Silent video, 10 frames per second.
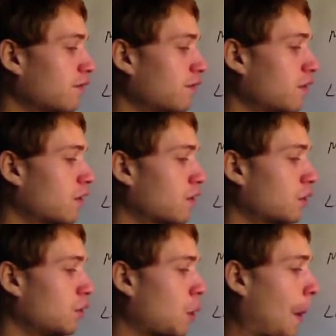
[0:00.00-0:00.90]

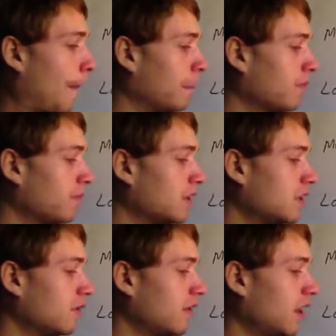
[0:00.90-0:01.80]
vertical
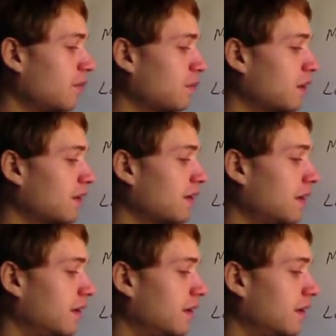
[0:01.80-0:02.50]
development.